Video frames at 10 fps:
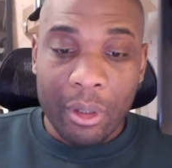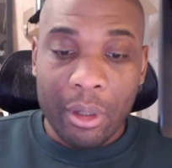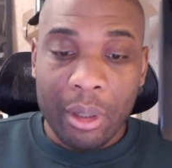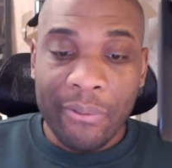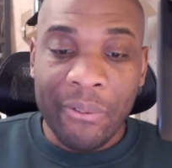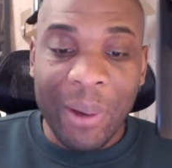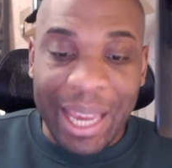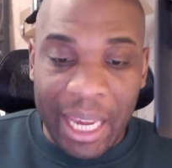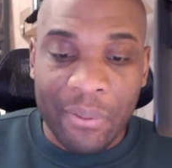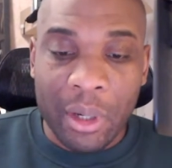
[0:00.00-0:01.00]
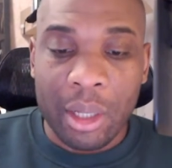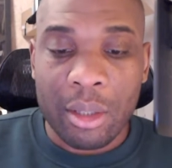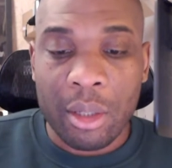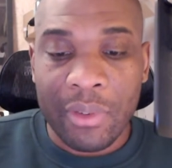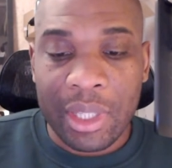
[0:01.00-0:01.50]
forever
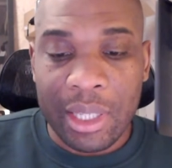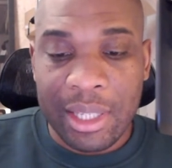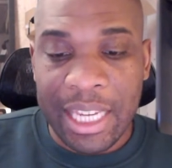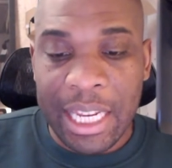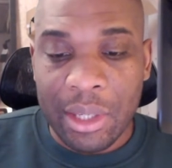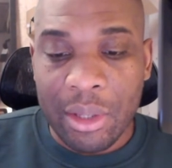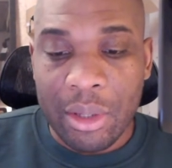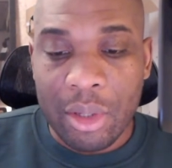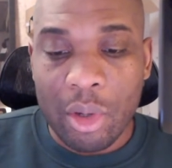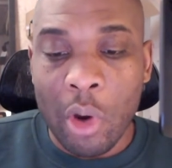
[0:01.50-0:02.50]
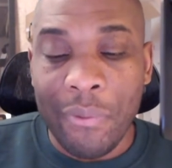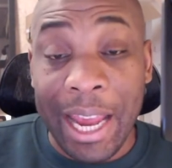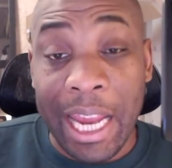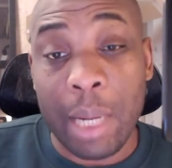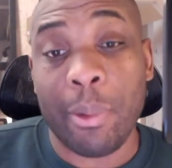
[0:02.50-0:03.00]
to the descendants of
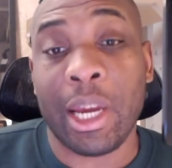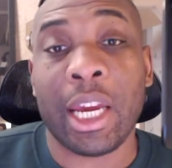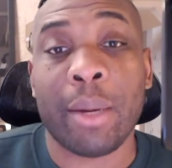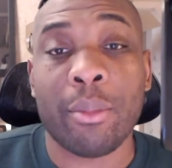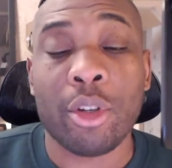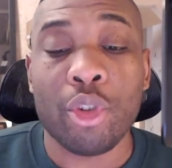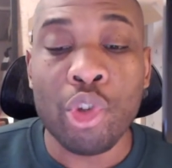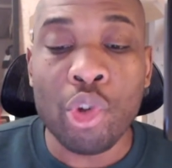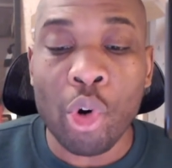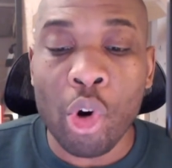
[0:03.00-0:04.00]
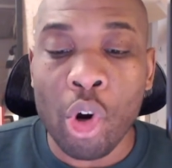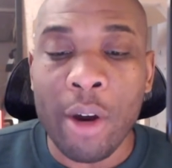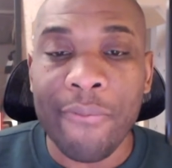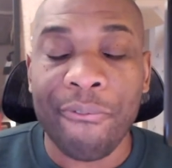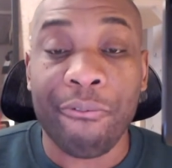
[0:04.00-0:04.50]
Abraham, your
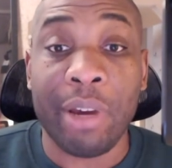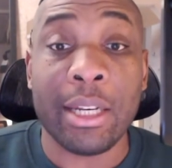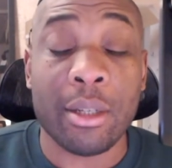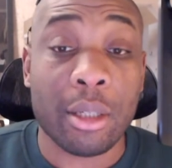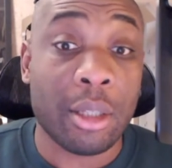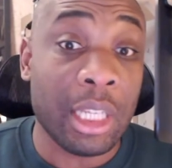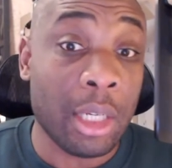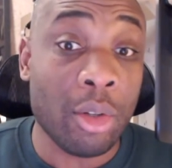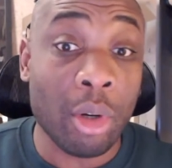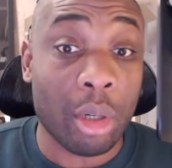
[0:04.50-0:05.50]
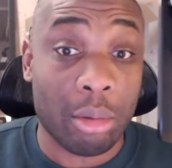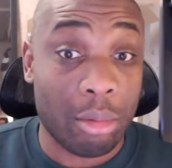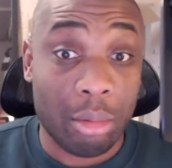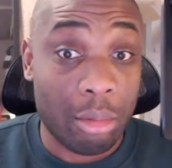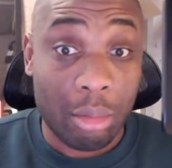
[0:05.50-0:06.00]
friend? Did he not
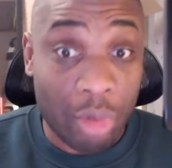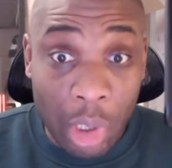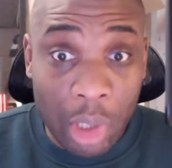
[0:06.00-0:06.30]
do